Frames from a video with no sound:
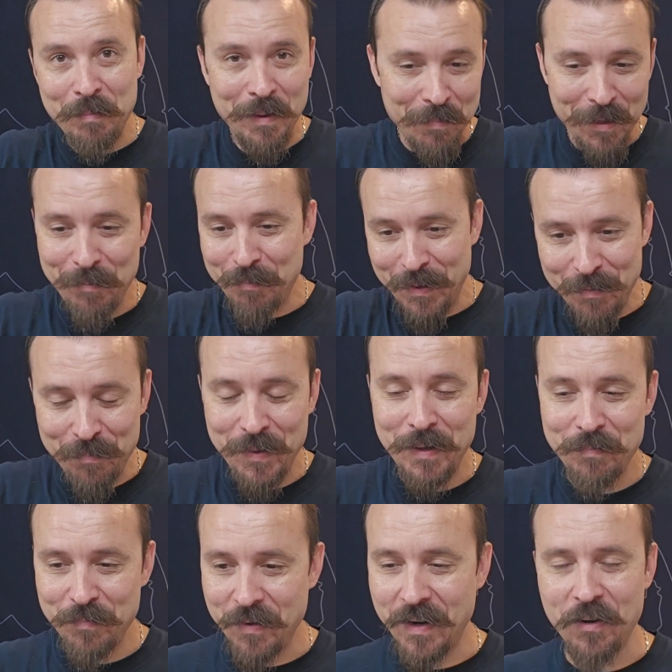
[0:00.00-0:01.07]
beep, beep, beep,
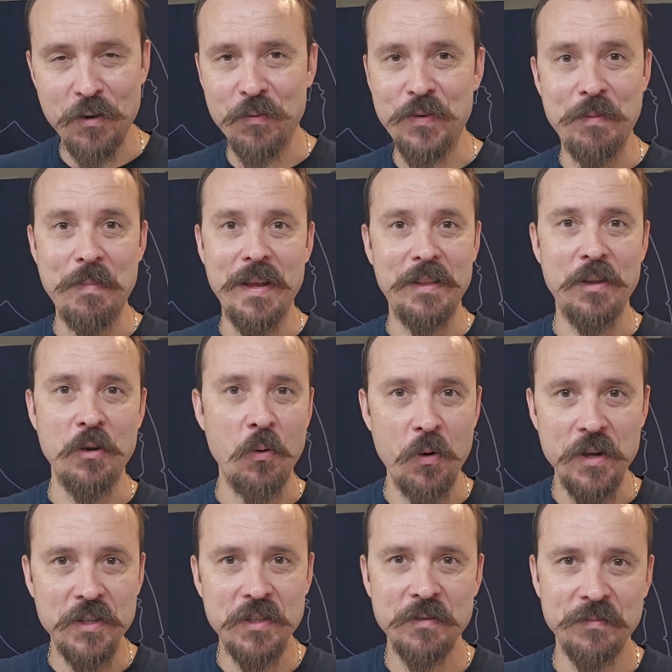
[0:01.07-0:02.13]
beep. I don't know if he'd make the
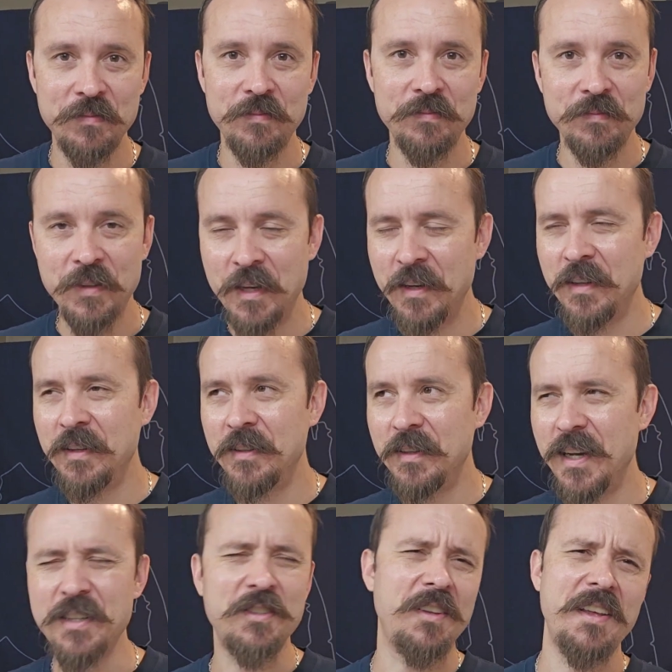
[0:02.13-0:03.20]
noise.
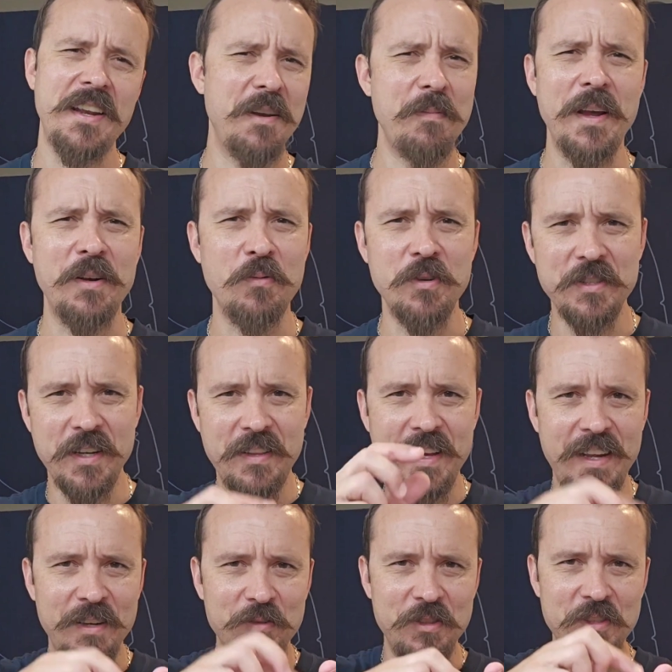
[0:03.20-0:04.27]
Actually, they didn't make noise like
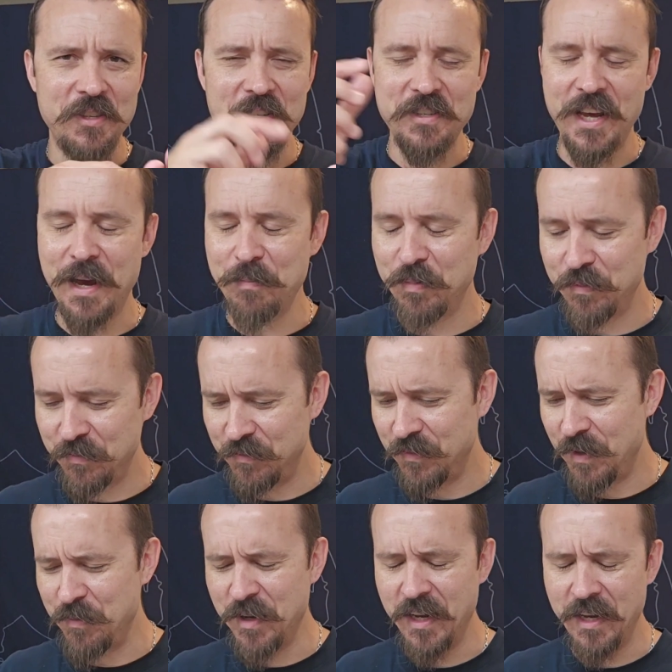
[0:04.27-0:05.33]
that. It was just a tap.
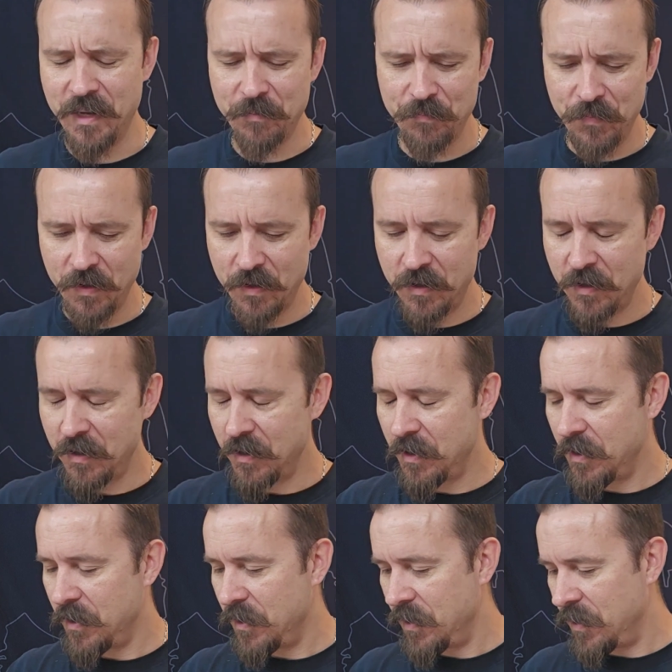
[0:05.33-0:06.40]
I'm an idiot.
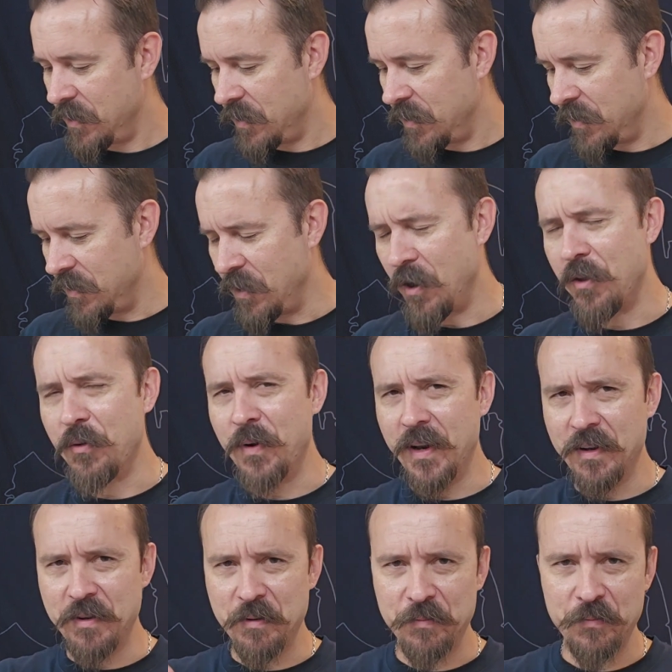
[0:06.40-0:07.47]
The other
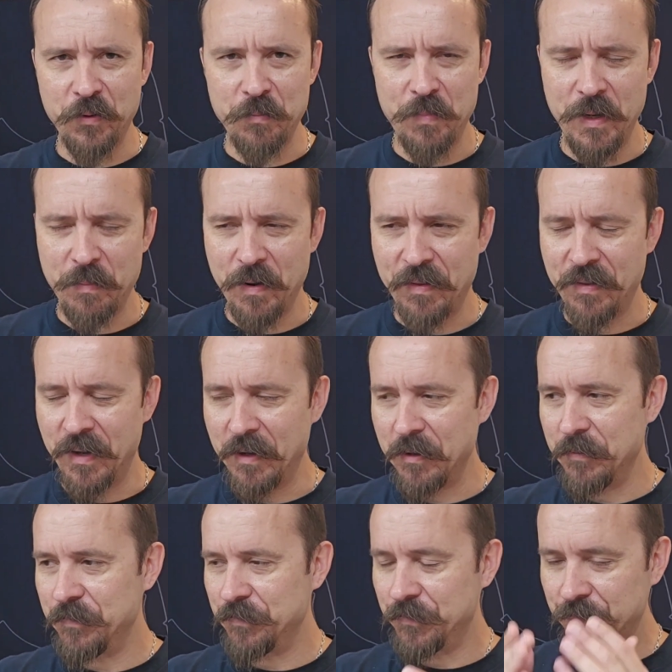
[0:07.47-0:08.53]
end would beep, I think.
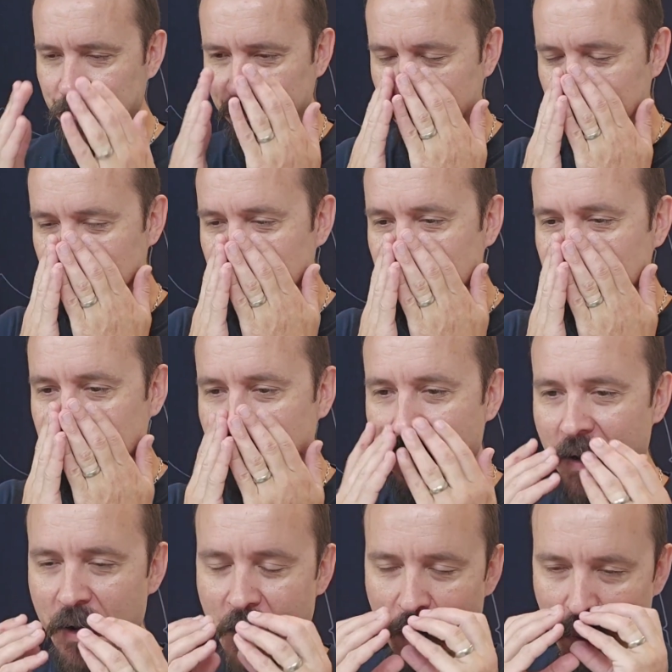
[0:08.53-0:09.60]

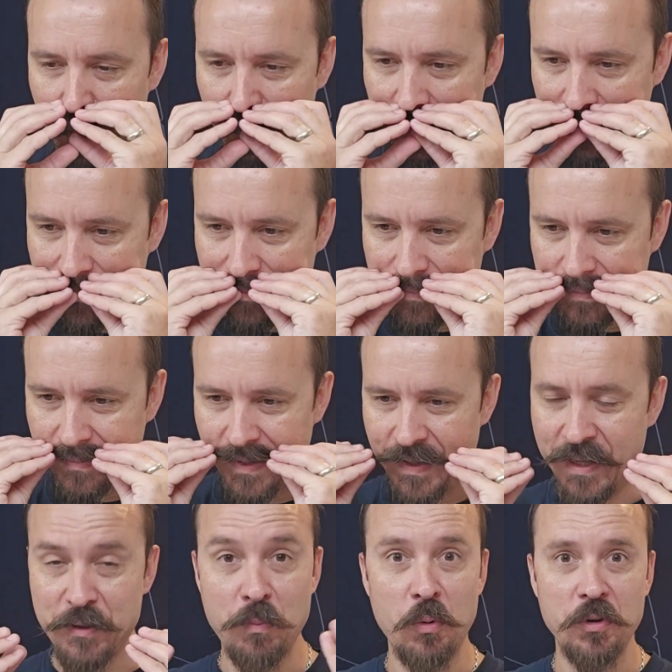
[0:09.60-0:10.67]
Um, and
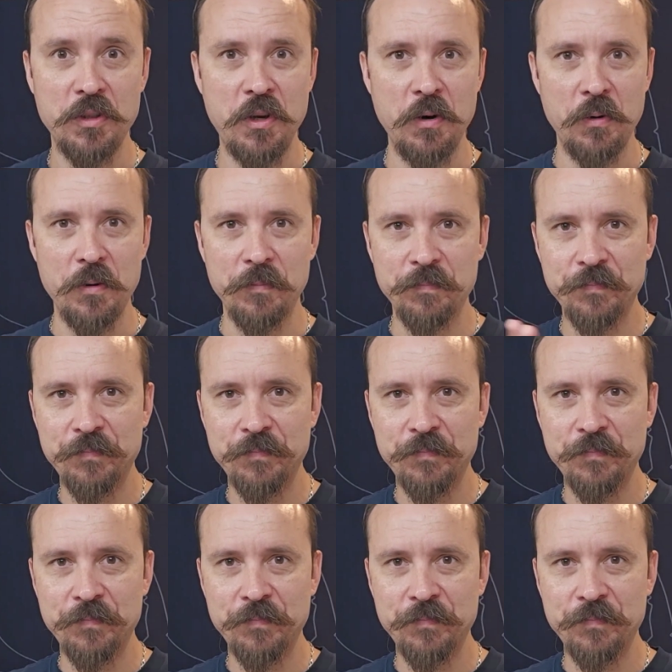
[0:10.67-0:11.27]
that's Morse code